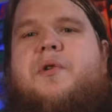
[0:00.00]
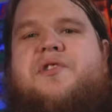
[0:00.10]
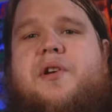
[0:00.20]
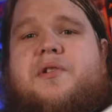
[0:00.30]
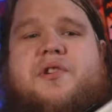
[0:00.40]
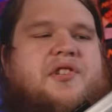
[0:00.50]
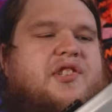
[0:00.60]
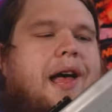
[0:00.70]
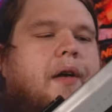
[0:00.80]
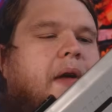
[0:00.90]
source those
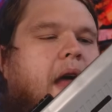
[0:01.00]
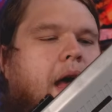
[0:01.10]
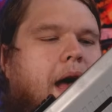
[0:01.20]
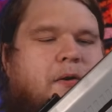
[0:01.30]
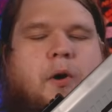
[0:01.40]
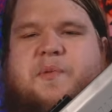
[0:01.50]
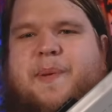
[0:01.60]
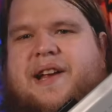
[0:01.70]
yourself. Of course,